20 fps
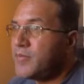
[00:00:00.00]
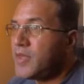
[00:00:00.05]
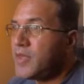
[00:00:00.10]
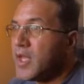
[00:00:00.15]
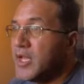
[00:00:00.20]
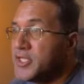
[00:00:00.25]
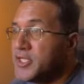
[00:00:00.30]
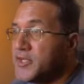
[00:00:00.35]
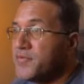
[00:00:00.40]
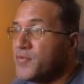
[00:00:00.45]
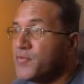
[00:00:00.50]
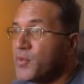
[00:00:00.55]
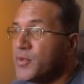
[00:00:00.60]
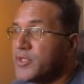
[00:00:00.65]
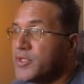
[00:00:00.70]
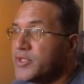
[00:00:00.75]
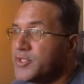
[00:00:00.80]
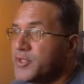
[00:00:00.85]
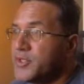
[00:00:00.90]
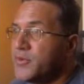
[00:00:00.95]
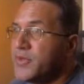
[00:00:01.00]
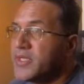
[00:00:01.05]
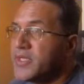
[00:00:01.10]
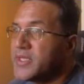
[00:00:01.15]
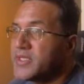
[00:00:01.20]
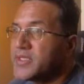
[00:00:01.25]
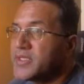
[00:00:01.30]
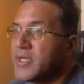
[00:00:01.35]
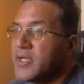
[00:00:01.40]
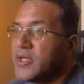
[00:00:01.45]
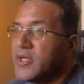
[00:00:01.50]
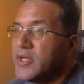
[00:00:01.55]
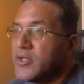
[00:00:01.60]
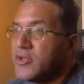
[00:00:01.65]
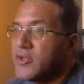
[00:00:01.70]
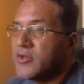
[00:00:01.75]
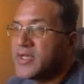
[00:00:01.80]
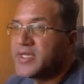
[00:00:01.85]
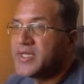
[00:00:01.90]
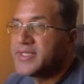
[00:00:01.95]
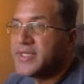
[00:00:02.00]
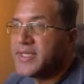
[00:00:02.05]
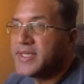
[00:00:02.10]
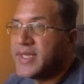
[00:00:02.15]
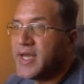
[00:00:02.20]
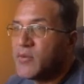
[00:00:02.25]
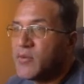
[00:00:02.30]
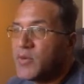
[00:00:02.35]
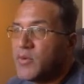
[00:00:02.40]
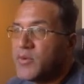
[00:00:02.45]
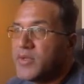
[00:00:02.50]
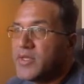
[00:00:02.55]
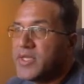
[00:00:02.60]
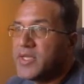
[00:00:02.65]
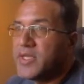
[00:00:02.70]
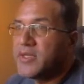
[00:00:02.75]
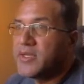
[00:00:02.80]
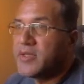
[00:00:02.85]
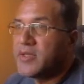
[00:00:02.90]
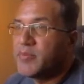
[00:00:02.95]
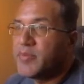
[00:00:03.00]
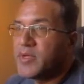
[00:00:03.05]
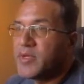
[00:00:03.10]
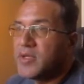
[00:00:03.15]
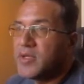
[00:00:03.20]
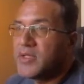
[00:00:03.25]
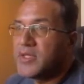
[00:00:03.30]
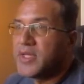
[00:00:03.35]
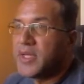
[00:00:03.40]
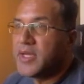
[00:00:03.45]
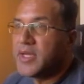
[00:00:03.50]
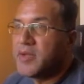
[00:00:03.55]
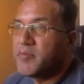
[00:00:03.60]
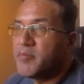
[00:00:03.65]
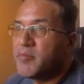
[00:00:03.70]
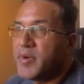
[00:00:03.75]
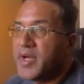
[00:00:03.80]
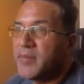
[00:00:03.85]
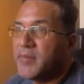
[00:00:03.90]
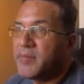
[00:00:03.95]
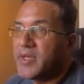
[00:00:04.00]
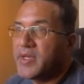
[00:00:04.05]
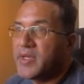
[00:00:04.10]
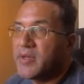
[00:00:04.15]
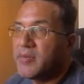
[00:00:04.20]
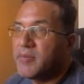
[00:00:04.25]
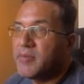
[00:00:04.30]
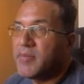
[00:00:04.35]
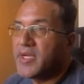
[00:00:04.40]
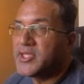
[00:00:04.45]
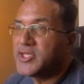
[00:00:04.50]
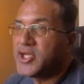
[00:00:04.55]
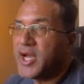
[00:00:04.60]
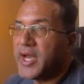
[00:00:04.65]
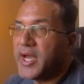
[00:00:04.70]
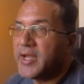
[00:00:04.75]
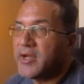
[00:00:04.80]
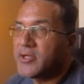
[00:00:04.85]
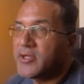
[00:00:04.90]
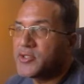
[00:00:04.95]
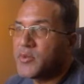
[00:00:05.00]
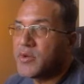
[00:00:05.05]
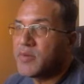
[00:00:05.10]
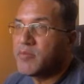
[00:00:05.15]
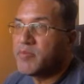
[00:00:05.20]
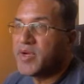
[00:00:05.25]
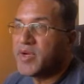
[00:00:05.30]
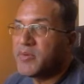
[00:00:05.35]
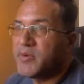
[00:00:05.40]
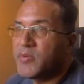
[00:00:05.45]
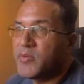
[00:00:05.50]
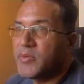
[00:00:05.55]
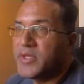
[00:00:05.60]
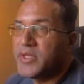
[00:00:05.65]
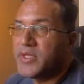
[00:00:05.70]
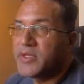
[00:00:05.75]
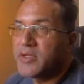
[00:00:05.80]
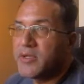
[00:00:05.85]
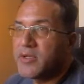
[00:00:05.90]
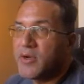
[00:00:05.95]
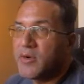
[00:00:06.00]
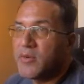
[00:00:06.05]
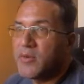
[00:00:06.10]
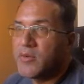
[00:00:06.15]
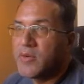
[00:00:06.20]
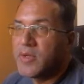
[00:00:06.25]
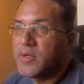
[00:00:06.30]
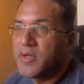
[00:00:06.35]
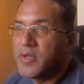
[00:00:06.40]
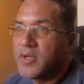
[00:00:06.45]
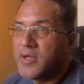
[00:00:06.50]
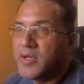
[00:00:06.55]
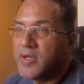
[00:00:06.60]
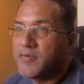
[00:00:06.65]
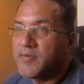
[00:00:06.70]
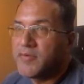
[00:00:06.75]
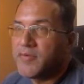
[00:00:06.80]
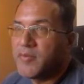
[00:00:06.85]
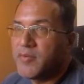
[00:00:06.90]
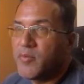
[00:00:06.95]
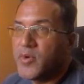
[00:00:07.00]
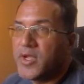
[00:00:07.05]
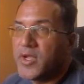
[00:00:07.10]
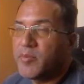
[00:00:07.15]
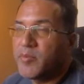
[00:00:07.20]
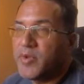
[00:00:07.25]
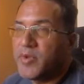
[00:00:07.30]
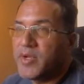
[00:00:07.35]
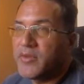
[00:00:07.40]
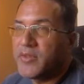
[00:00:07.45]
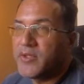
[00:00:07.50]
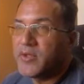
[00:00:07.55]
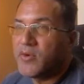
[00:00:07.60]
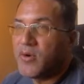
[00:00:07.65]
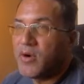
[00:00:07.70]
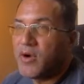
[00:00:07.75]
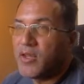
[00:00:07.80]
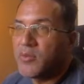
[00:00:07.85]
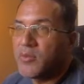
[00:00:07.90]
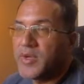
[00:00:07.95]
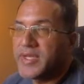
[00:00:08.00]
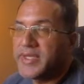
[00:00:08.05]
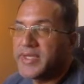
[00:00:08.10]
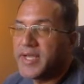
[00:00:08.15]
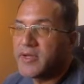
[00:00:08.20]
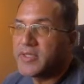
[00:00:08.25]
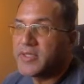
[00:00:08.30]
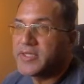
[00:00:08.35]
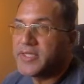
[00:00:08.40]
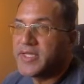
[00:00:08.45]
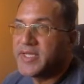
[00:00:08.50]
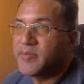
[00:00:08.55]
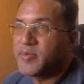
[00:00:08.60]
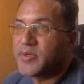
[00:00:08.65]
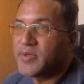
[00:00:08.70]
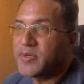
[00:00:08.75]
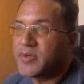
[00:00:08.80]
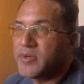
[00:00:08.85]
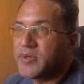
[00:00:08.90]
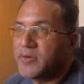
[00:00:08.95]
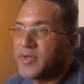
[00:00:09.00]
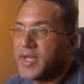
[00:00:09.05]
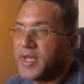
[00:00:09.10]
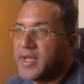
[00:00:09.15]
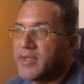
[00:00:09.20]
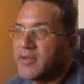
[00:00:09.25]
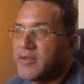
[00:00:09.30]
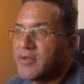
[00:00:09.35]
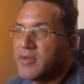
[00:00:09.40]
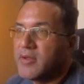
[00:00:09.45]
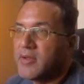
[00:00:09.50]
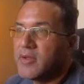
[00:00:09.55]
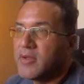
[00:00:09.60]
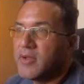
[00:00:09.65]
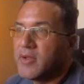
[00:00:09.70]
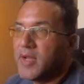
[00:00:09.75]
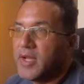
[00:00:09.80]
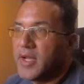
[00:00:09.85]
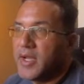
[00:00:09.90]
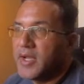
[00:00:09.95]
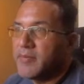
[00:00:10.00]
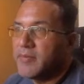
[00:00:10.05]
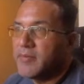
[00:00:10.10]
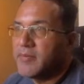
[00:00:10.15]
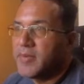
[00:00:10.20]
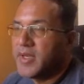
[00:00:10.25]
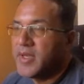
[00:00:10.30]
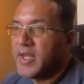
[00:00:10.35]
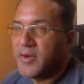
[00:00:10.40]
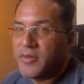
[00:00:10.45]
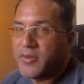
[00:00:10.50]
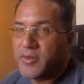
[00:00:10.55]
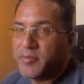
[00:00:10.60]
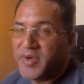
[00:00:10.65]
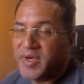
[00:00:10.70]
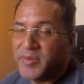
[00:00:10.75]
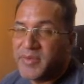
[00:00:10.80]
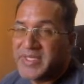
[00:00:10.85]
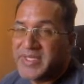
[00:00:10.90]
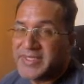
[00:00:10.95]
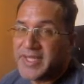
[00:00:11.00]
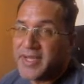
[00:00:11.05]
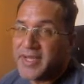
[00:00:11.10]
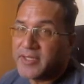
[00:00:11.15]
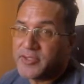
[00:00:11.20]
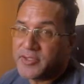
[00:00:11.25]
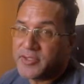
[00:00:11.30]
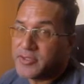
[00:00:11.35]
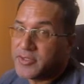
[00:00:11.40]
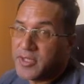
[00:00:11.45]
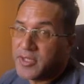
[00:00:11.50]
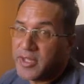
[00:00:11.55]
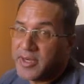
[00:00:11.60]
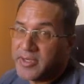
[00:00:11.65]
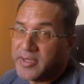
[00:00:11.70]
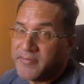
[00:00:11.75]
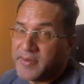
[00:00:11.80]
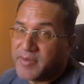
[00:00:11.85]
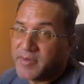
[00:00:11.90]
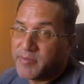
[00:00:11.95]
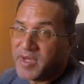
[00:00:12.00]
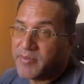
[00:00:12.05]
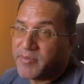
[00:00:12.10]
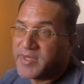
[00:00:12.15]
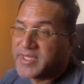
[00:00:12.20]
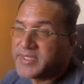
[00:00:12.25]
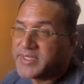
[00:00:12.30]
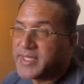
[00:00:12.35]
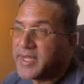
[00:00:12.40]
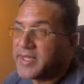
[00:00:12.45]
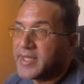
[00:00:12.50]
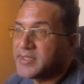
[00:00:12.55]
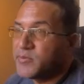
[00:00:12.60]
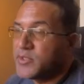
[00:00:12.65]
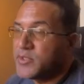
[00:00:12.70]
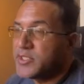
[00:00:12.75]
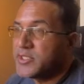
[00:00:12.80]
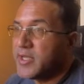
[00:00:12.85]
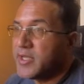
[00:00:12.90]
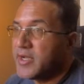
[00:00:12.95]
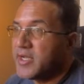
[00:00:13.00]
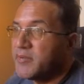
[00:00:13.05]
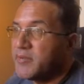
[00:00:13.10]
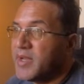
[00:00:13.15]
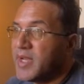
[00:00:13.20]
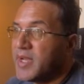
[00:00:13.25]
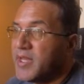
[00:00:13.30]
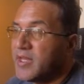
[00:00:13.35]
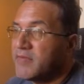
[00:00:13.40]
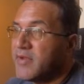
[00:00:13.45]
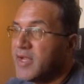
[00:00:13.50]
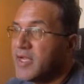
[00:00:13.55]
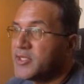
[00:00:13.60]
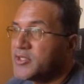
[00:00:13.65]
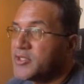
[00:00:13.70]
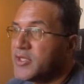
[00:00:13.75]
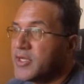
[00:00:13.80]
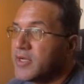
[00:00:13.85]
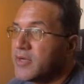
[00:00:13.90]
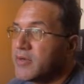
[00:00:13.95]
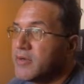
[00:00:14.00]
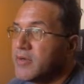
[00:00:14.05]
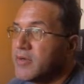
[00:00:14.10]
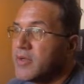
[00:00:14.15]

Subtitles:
So if we were to do this, you can see that we would need to build an abutment much higher. So our abutment would need to go, from way up here and then go all the way down deeper. Okay. Now the abutment styles, there's a lot of different abutment styles. We're just talking about elevation here.